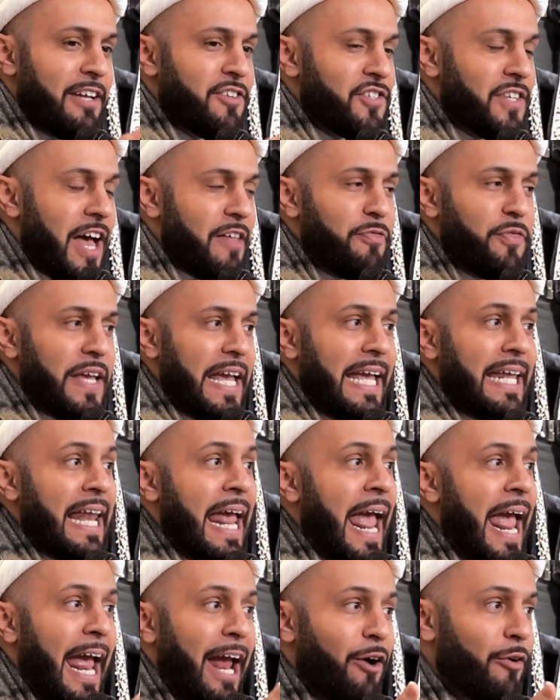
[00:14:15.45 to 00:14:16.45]
it's not the
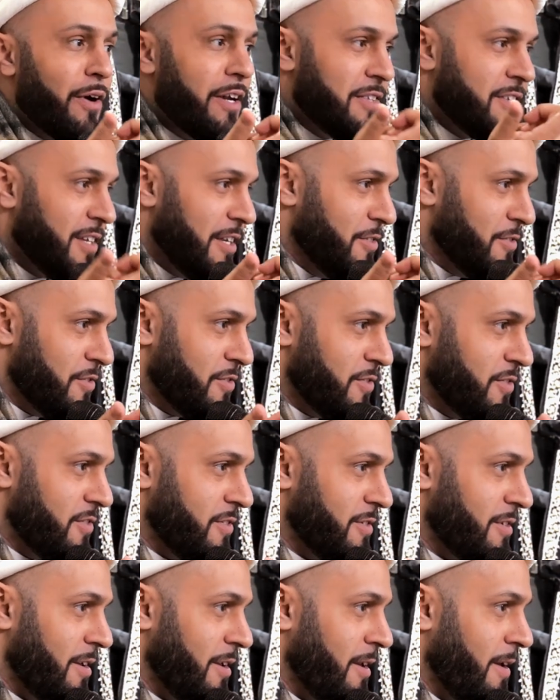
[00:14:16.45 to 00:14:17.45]

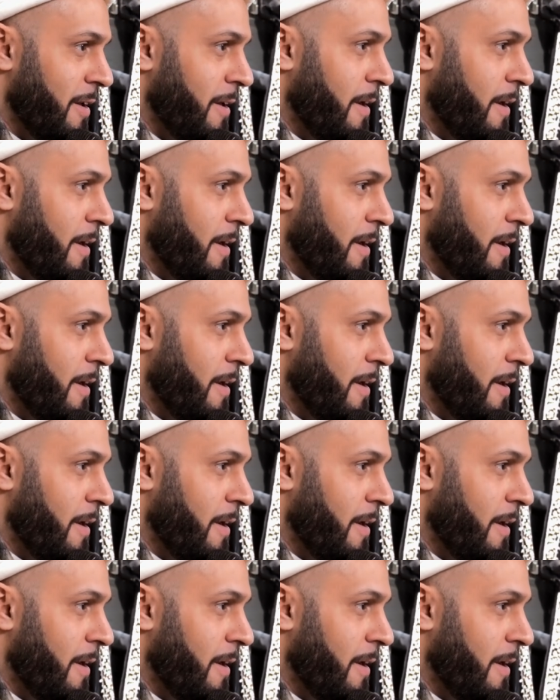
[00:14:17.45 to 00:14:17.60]
inheritance